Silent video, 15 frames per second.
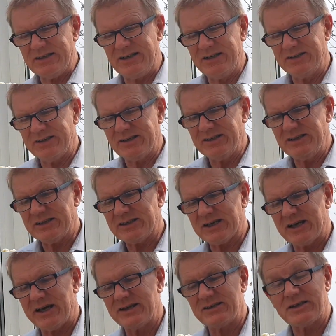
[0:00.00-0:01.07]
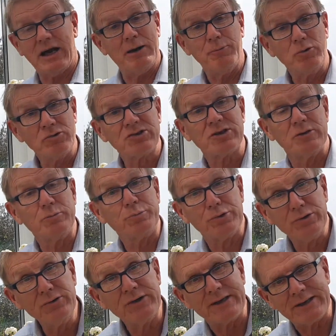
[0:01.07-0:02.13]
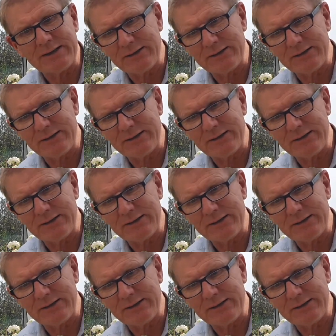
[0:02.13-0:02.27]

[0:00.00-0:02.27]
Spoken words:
And in this case, I'm also pruning